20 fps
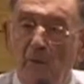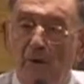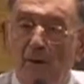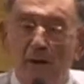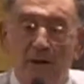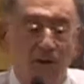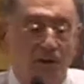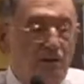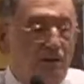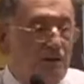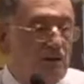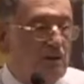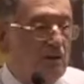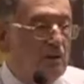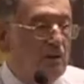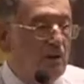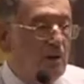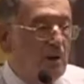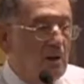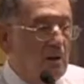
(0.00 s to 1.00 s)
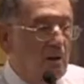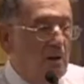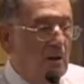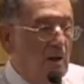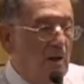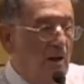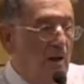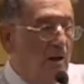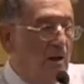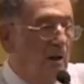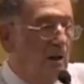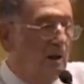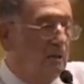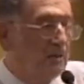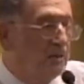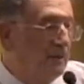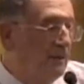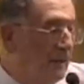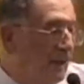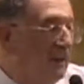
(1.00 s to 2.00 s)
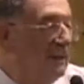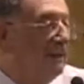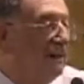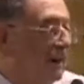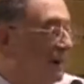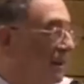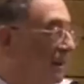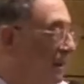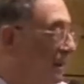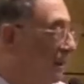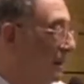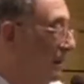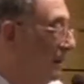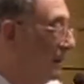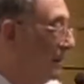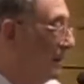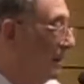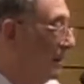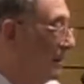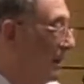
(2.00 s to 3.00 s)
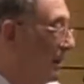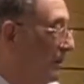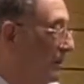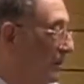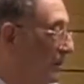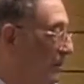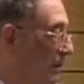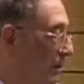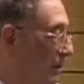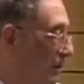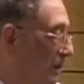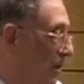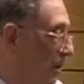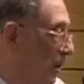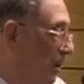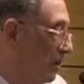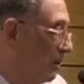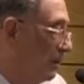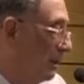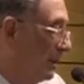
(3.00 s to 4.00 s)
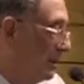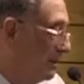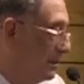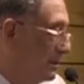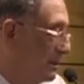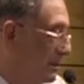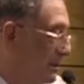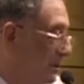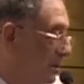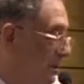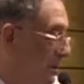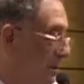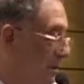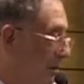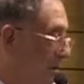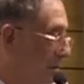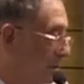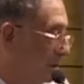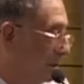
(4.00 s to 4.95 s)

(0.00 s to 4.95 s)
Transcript: thus uh, preventing them from conquering Christian Europe.